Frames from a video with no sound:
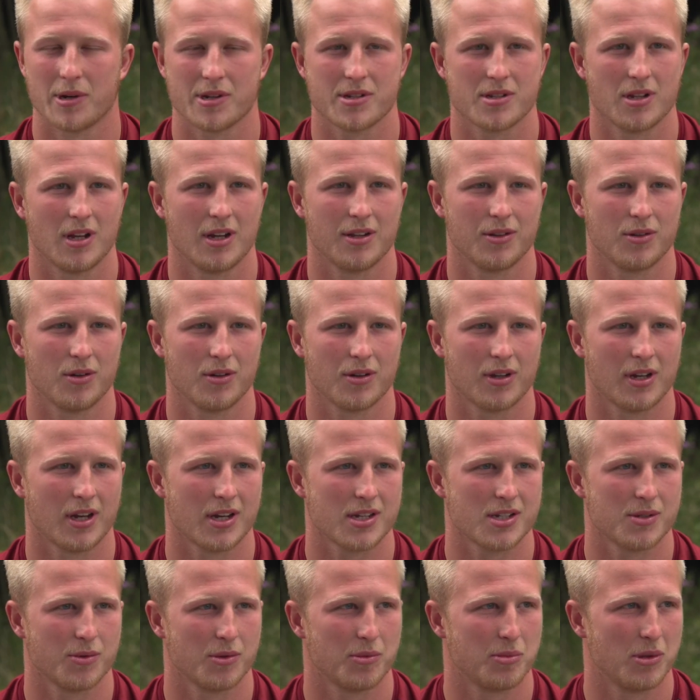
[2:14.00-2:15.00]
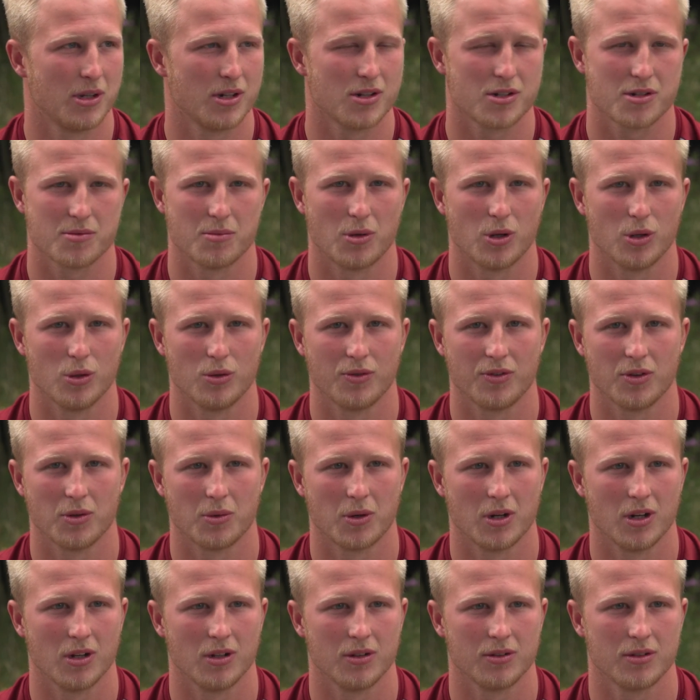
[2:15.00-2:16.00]
Bristol and Doncaster, we'd players from all over the
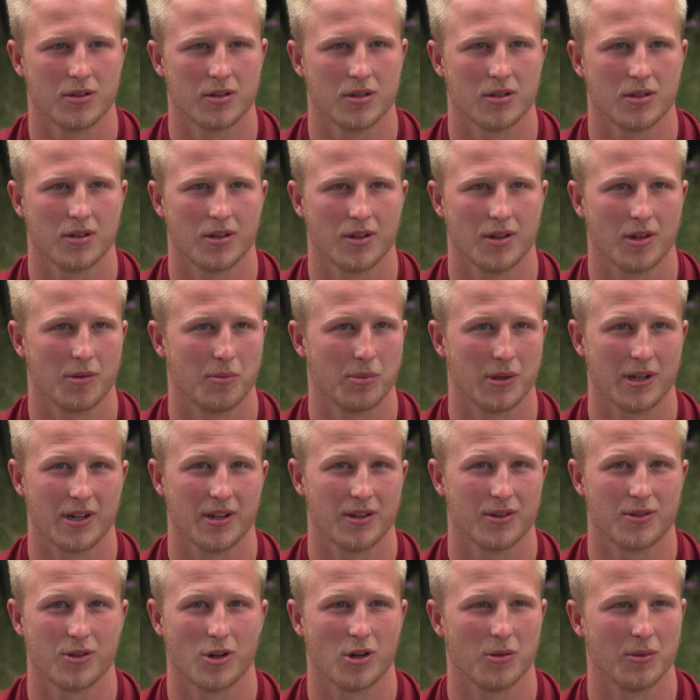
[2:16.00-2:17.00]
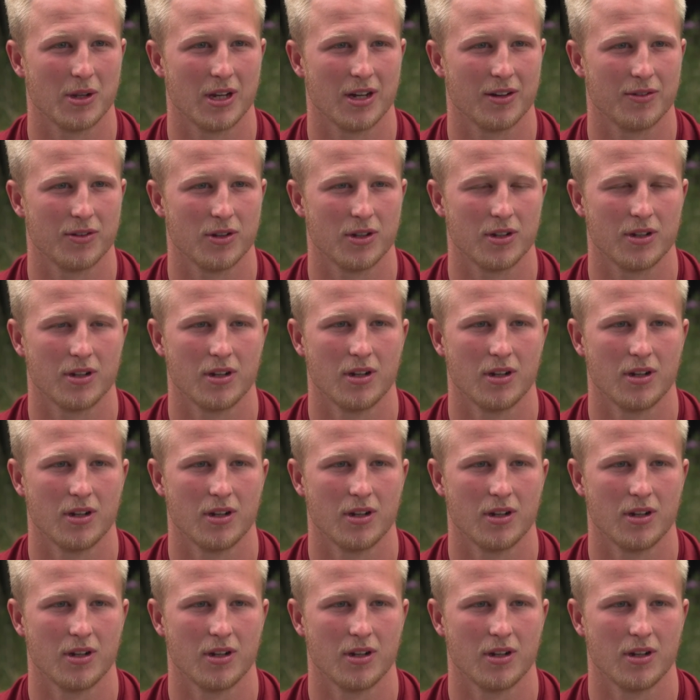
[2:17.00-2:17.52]
world that played at the top level,